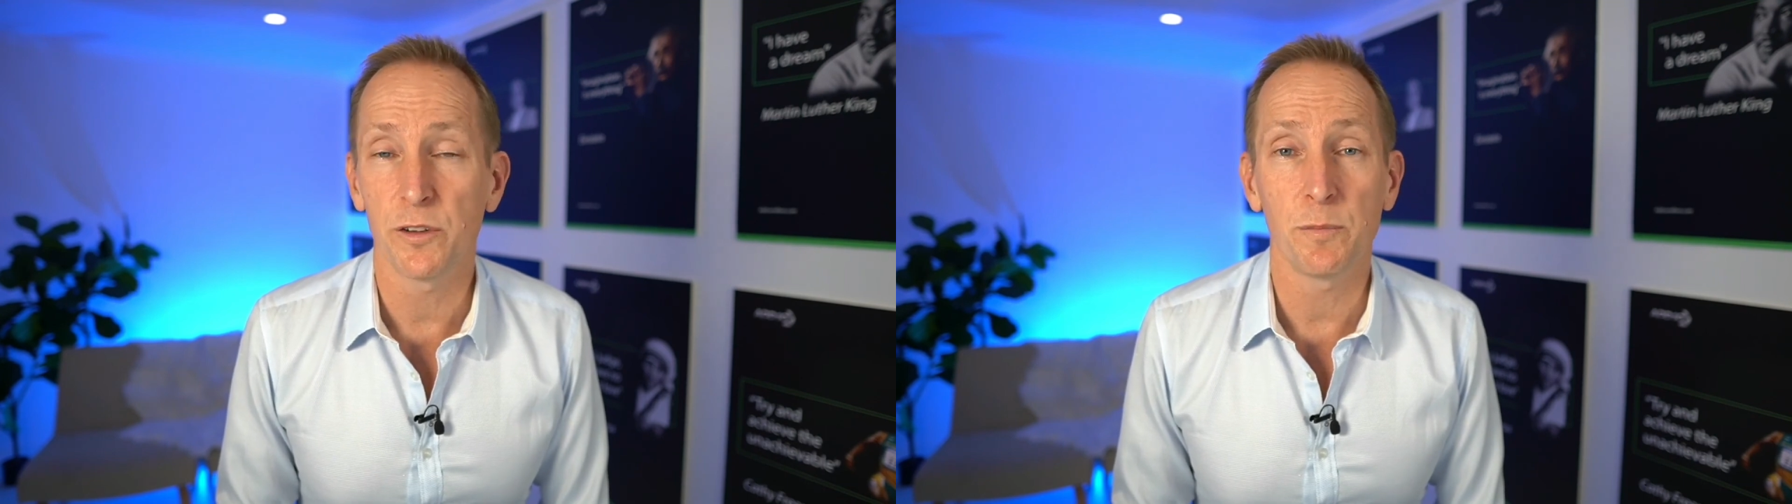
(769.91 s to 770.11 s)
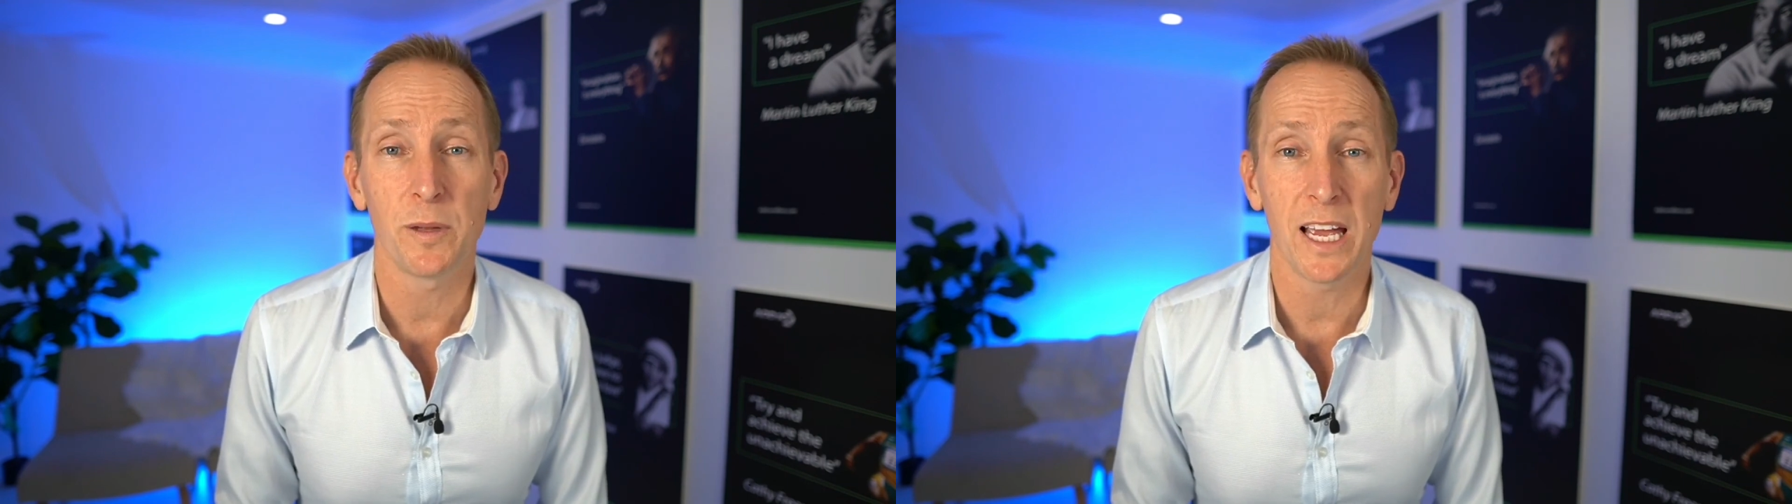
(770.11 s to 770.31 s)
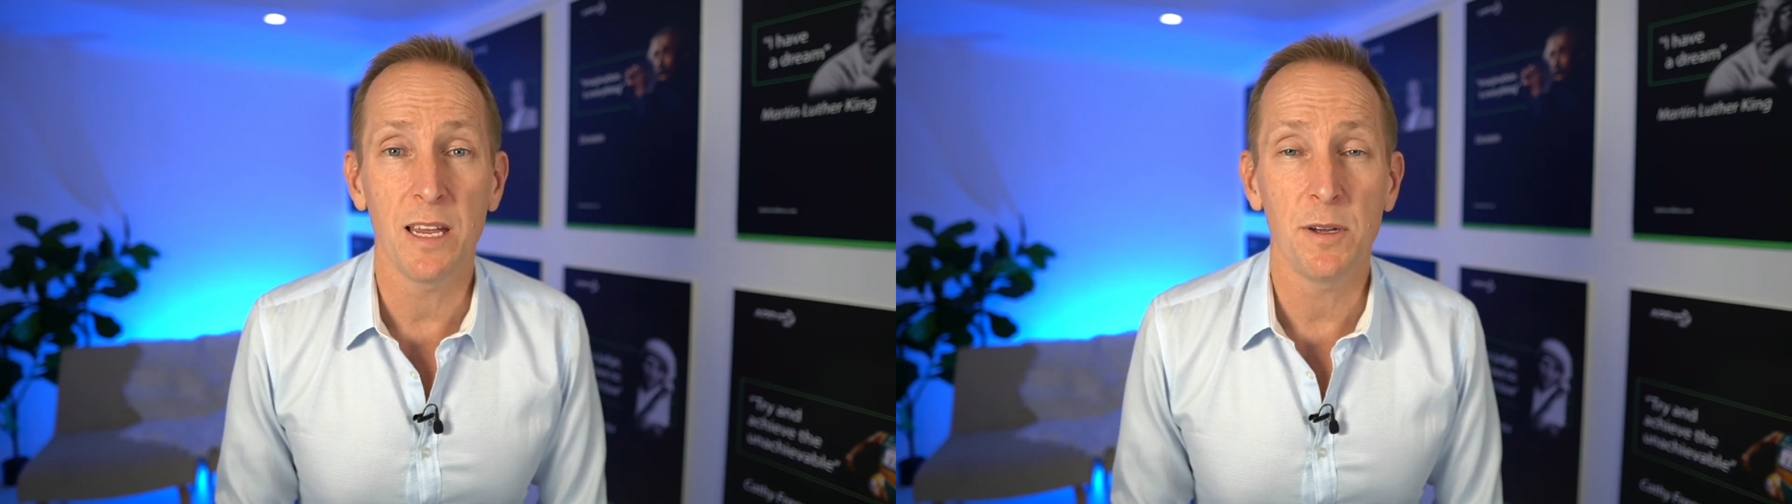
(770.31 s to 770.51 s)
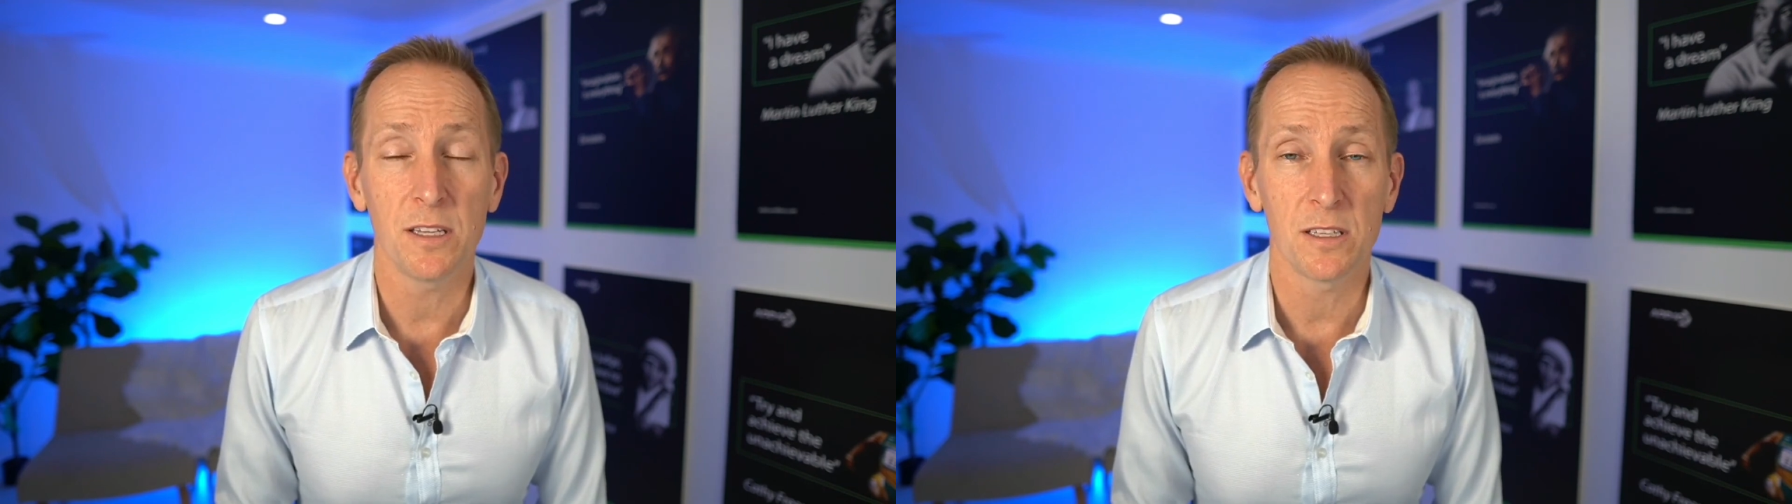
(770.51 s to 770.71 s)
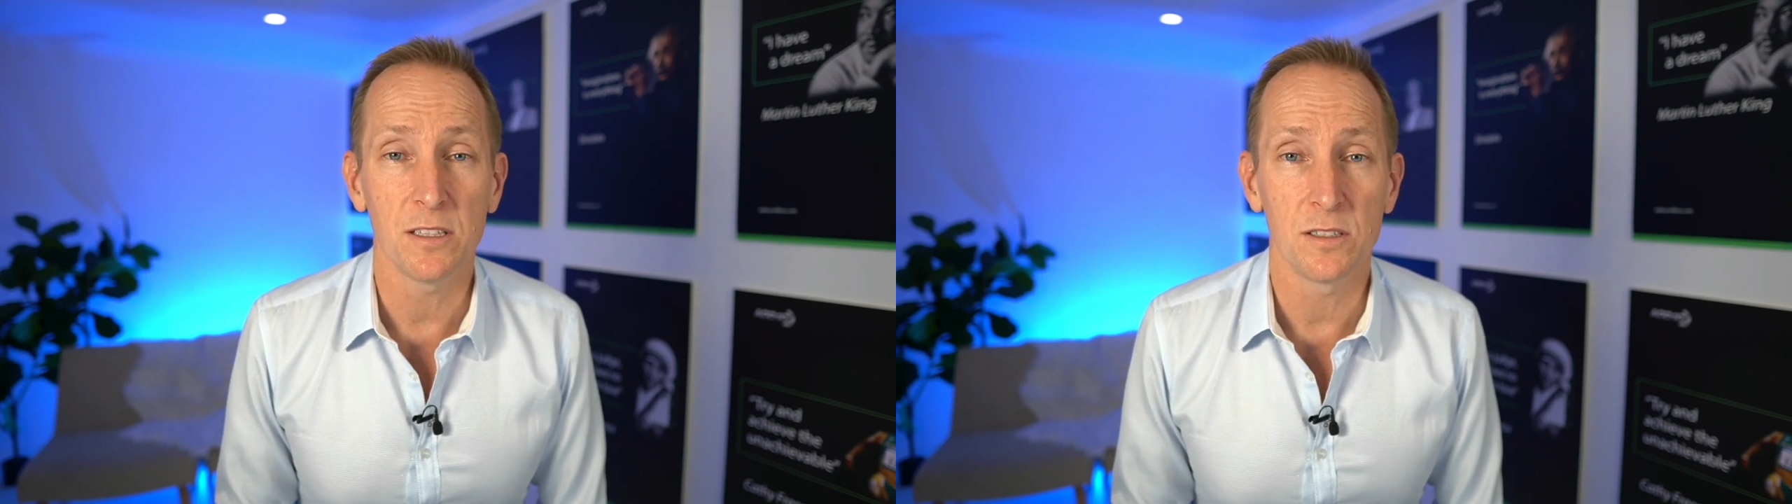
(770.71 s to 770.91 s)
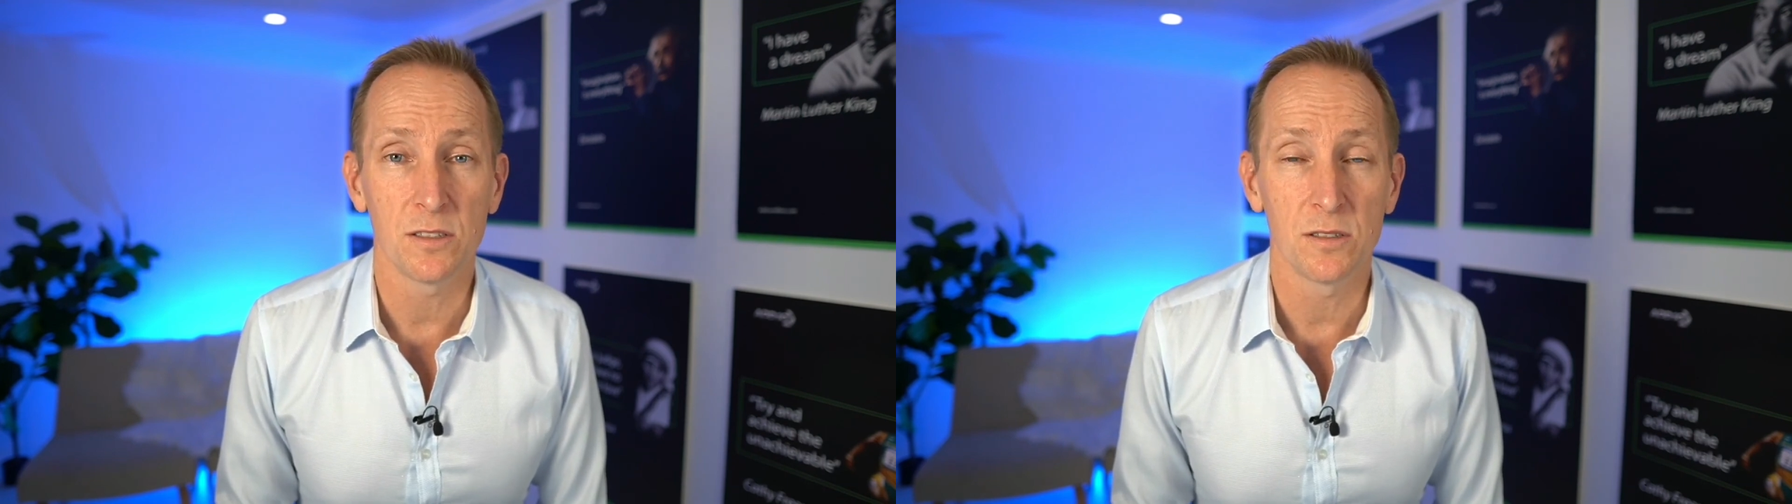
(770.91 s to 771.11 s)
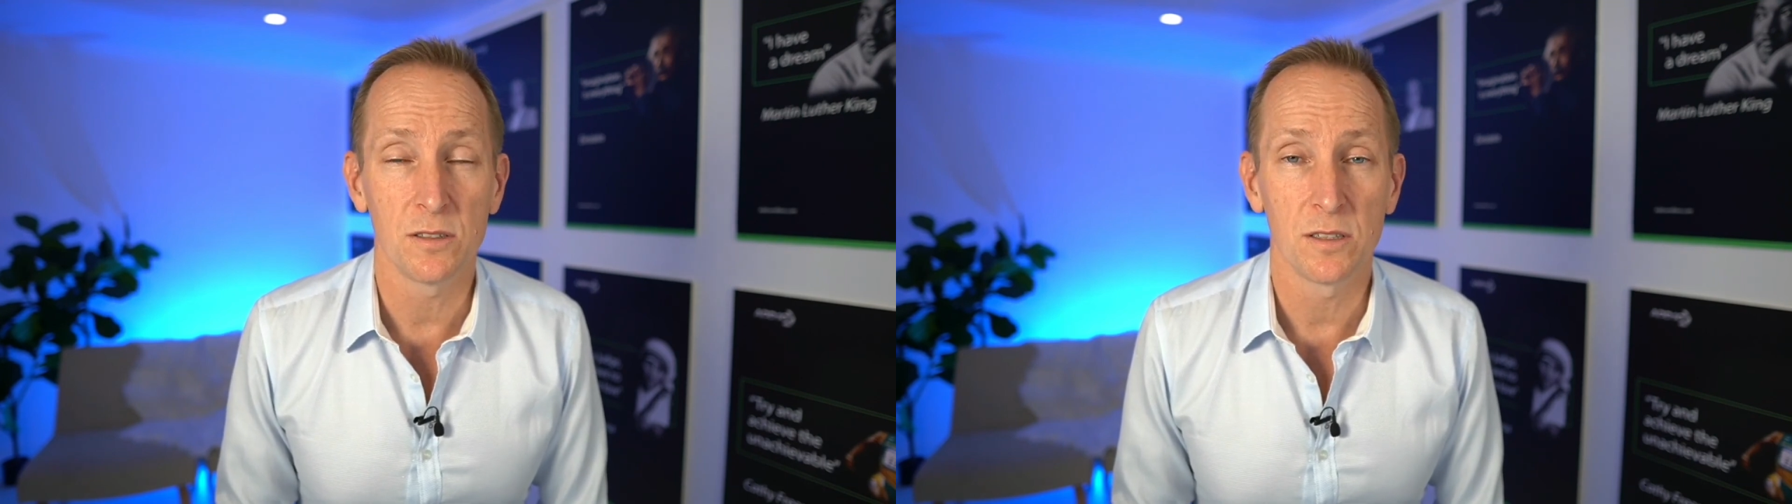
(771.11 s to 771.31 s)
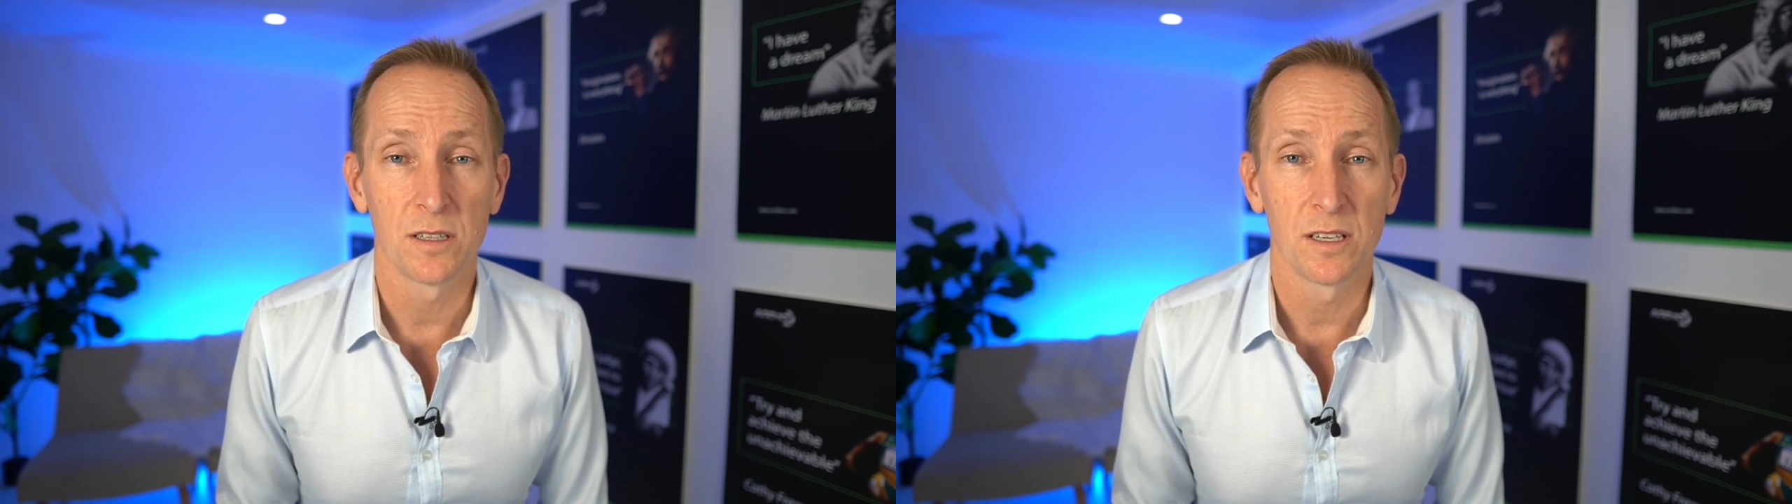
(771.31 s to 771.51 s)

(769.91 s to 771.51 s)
of the blaming that you do,